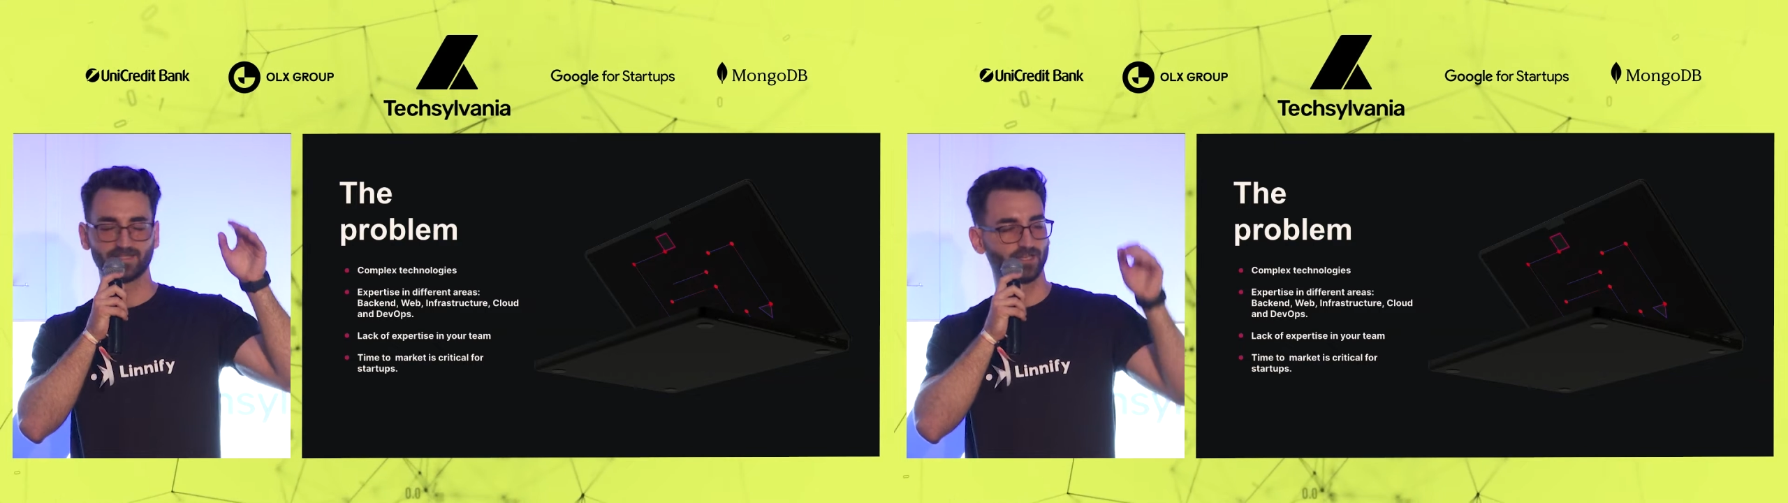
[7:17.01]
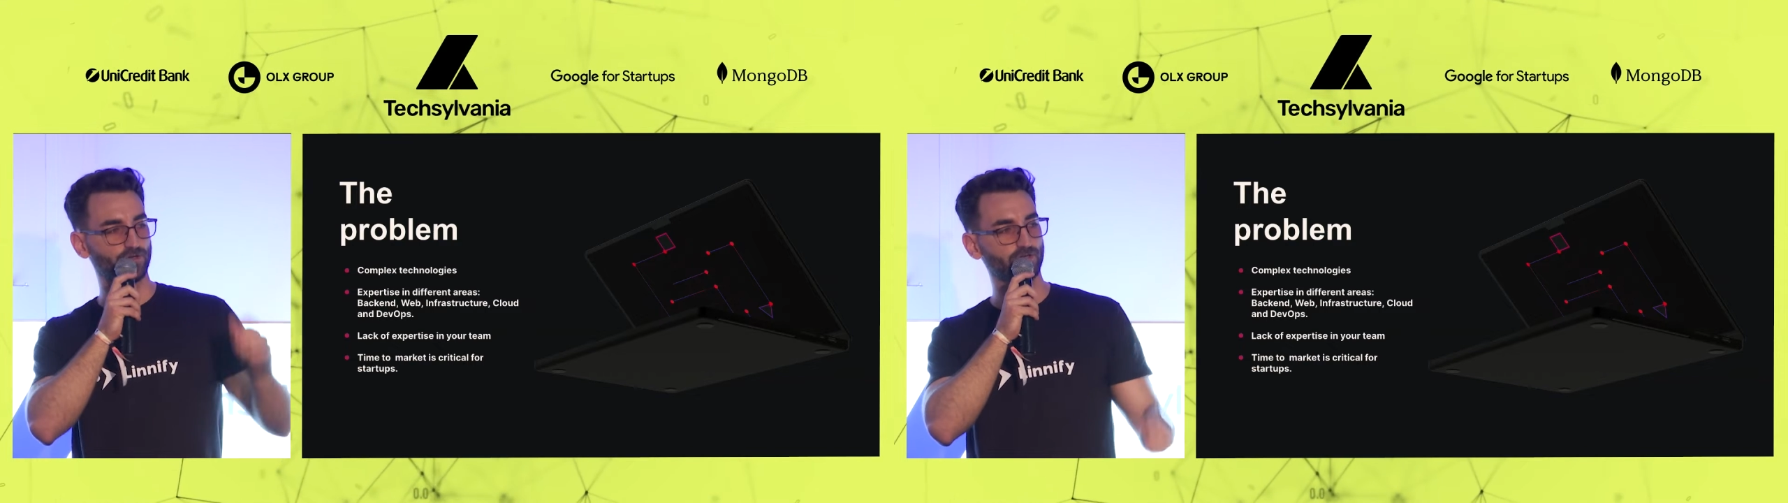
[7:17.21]

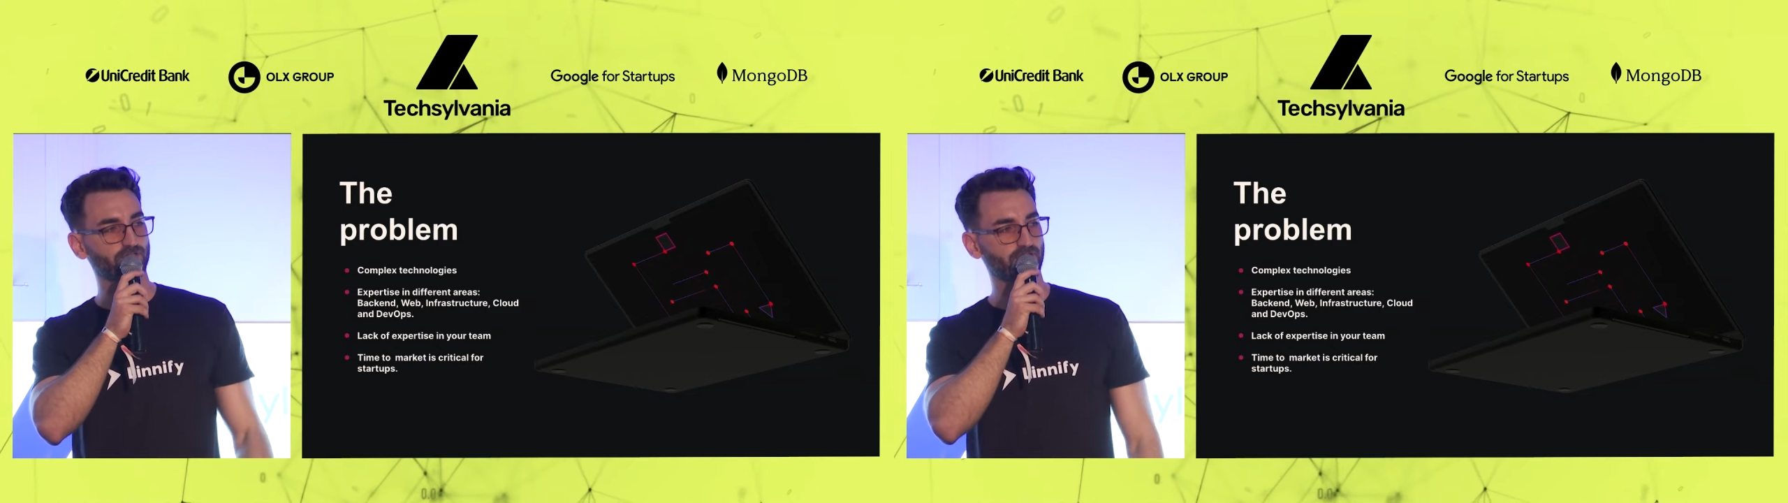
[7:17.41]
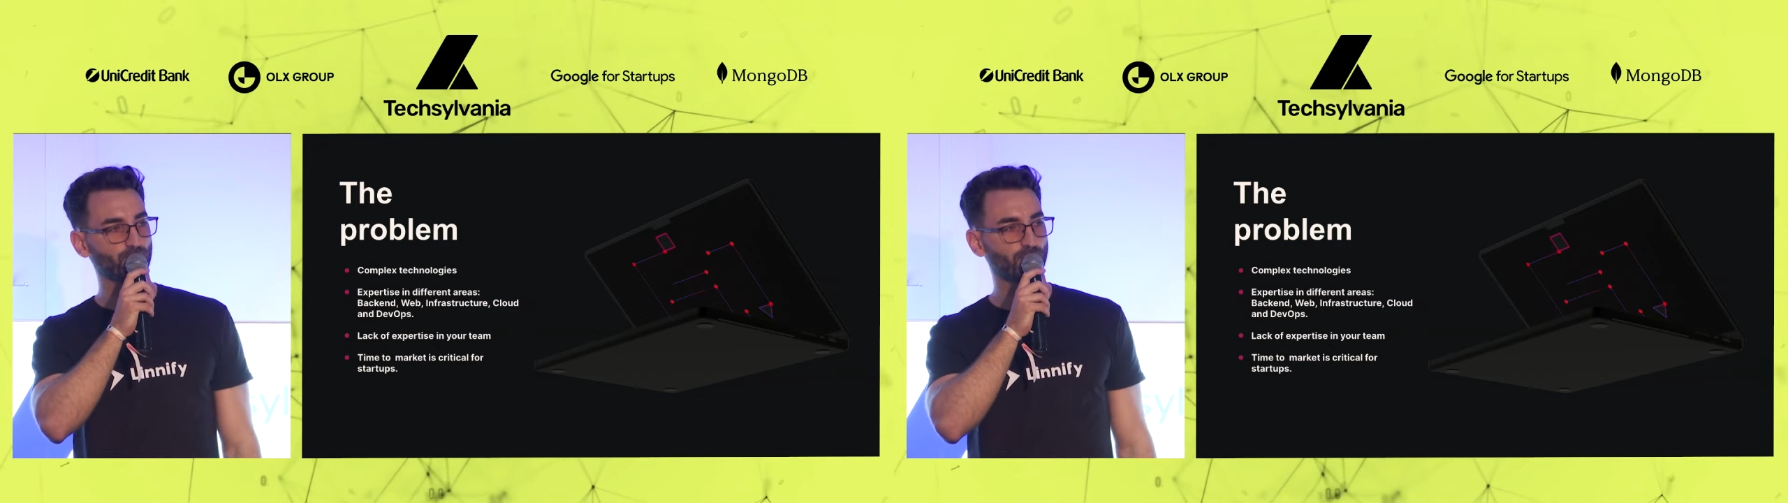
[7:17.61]
that your
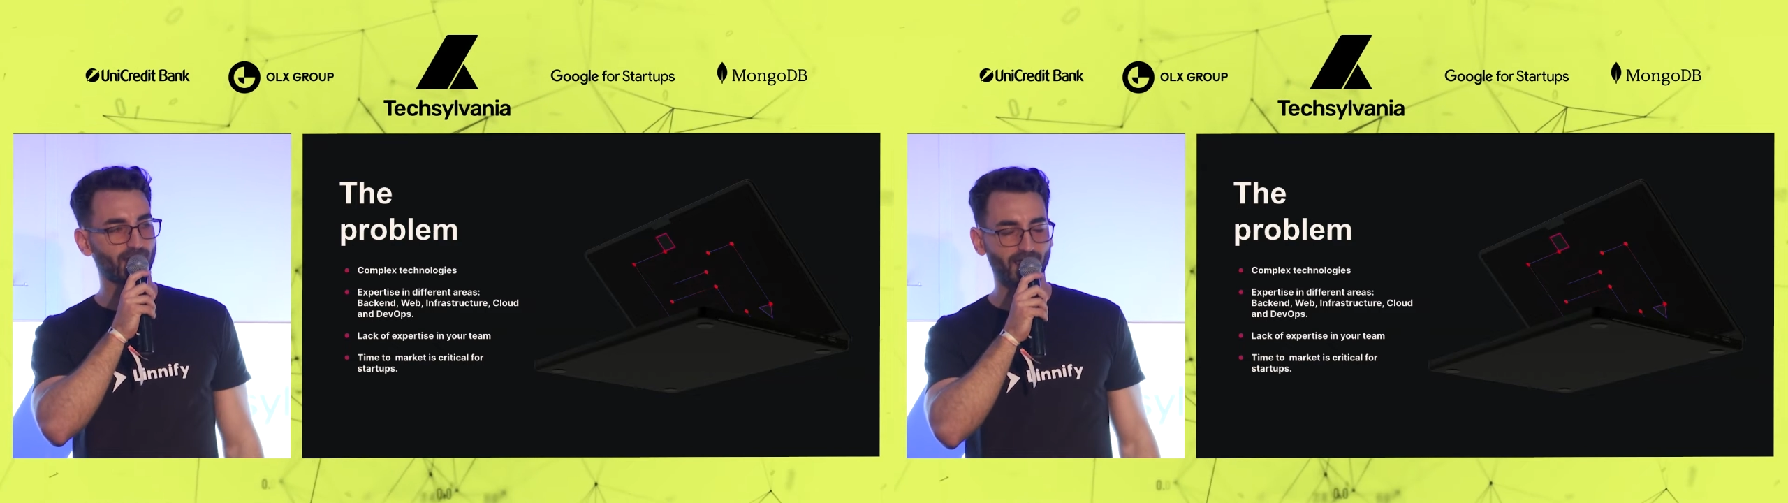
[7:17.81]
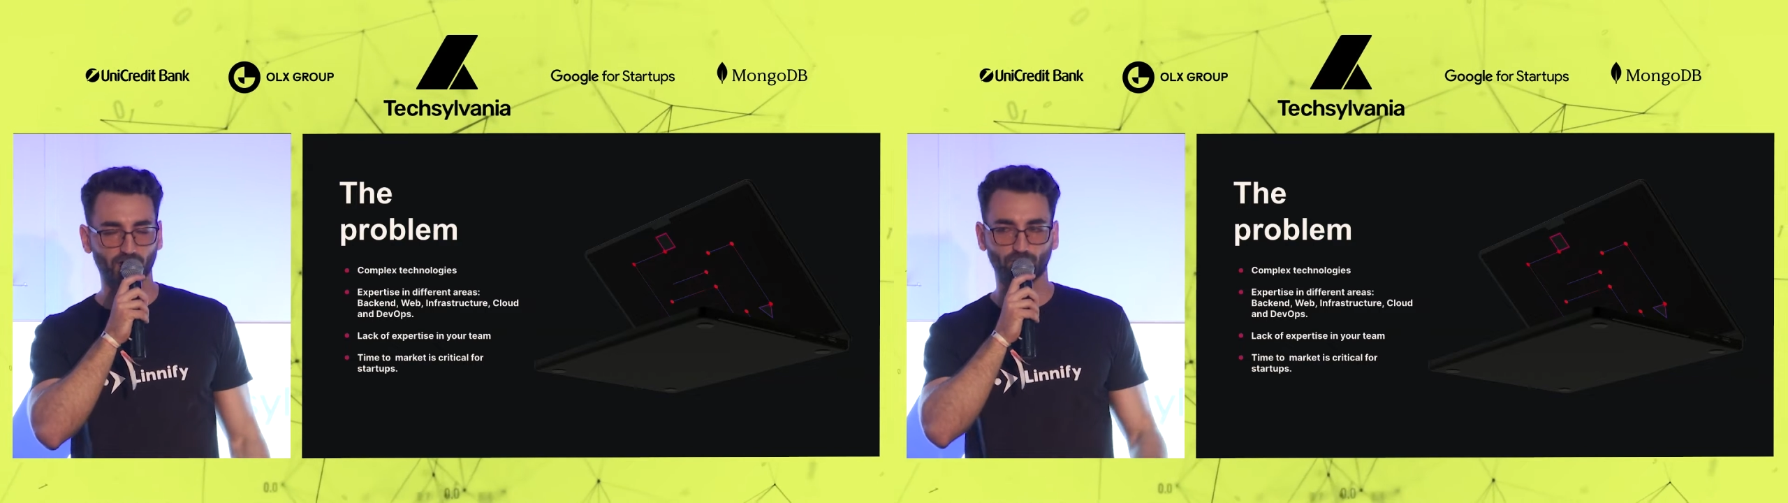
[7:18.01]
team will
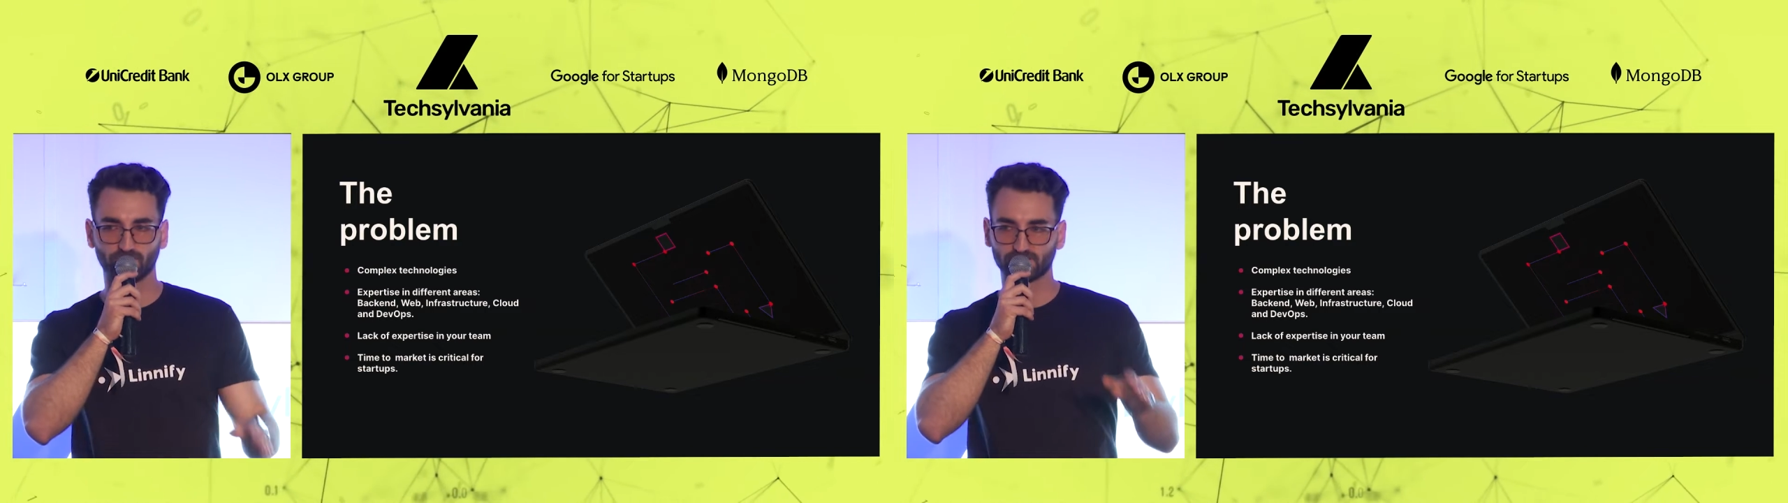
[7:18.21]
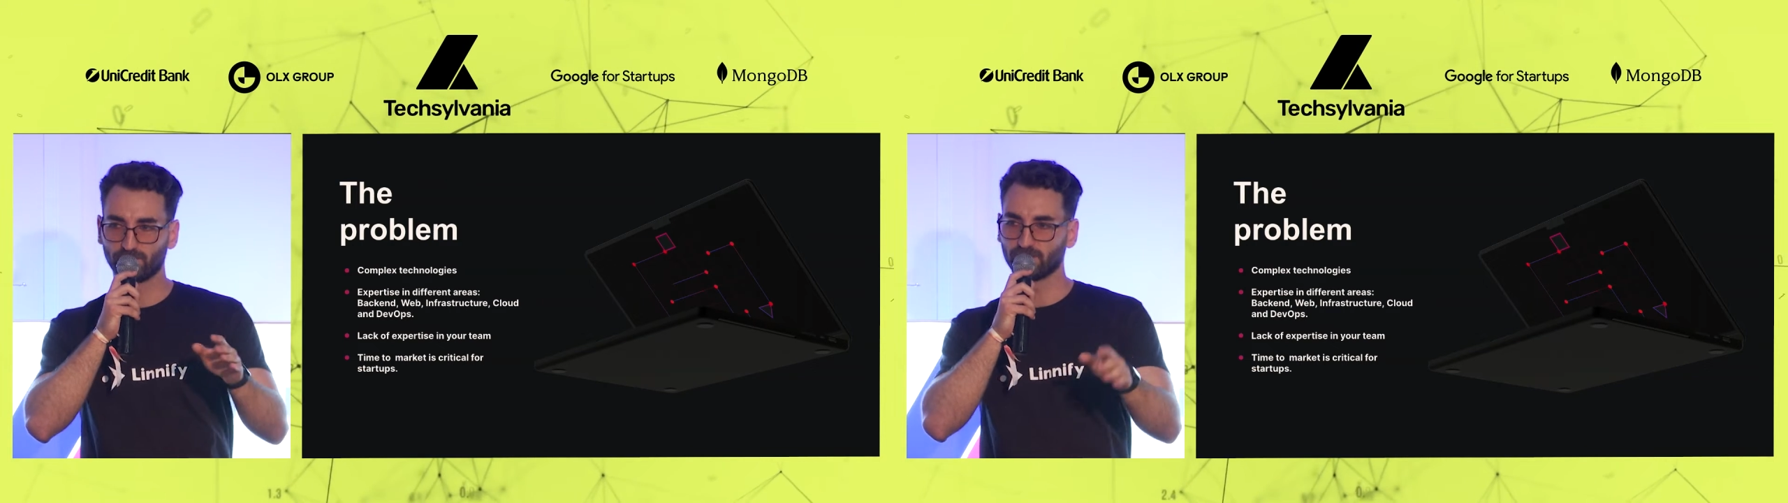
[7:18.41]
lack of
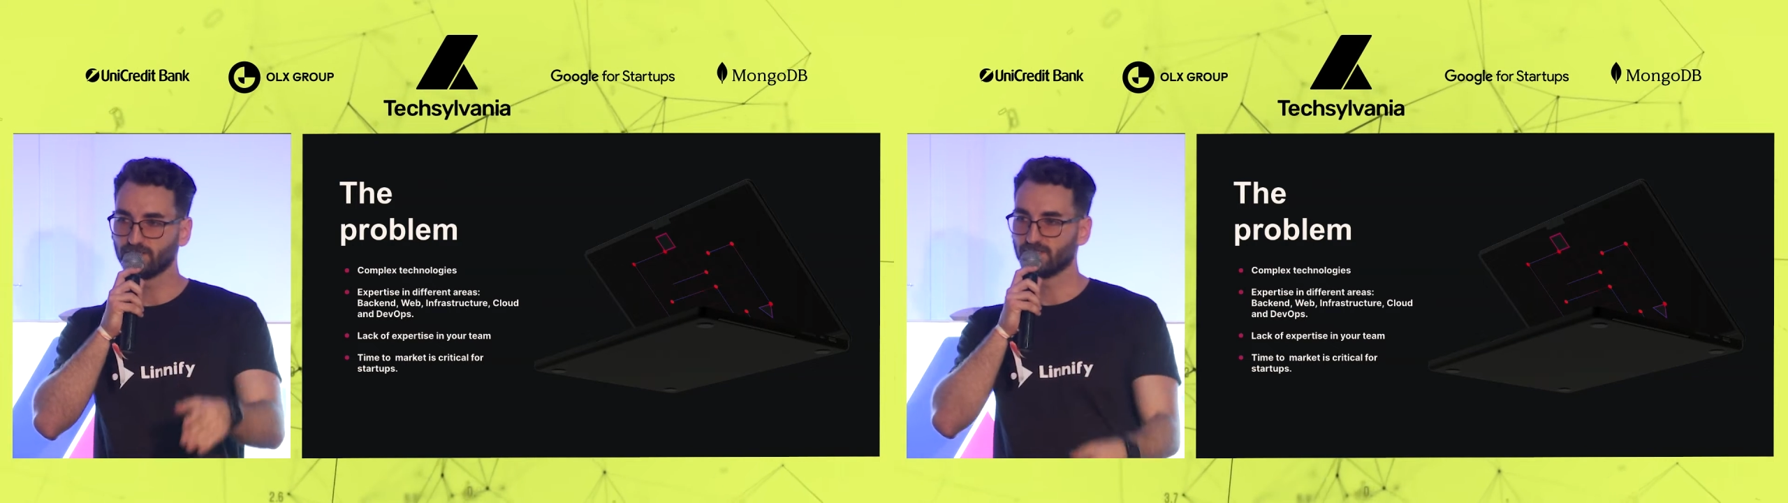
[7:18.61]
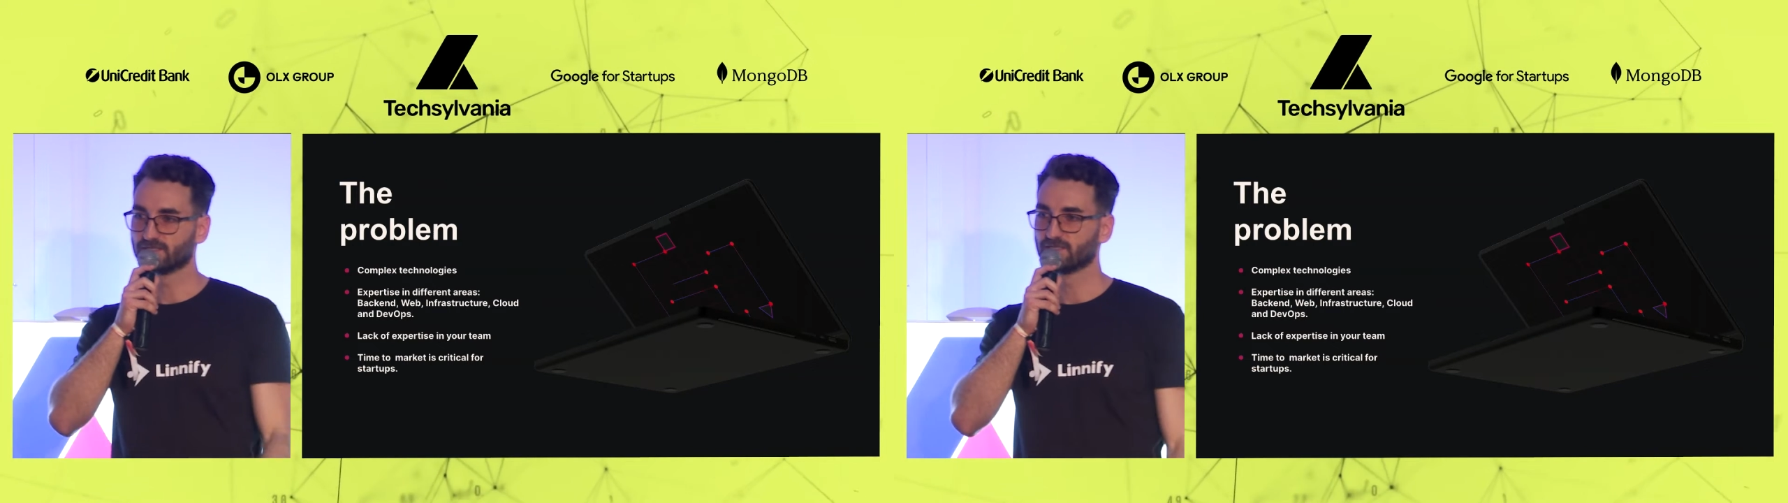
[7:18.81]

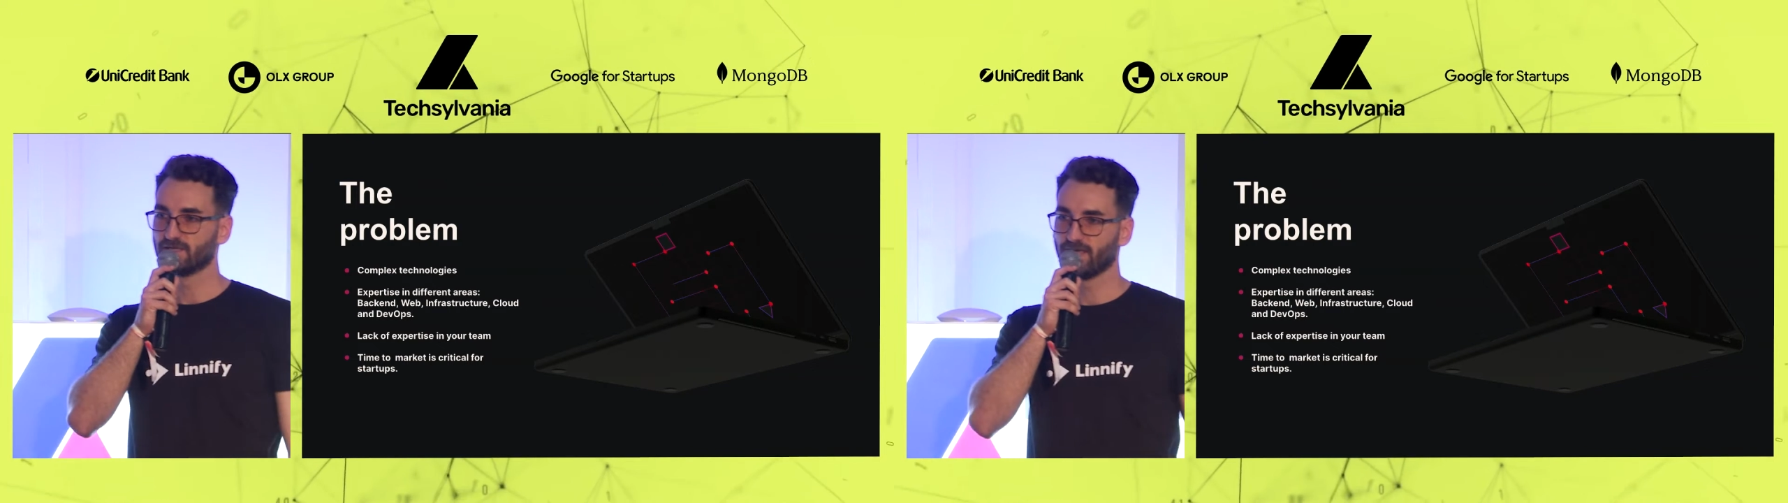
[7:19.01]
expertise.